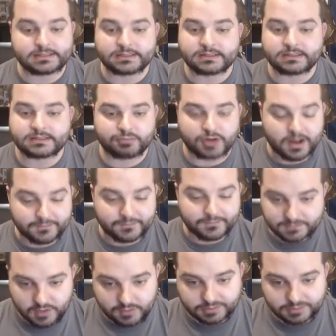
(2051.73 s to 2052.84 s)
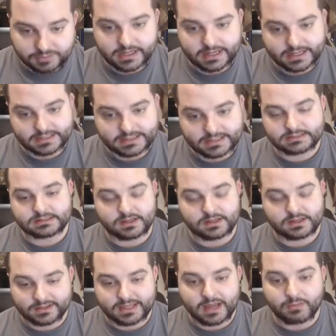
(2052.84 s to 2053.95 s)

and Prophecy Mobilize and stuff like that.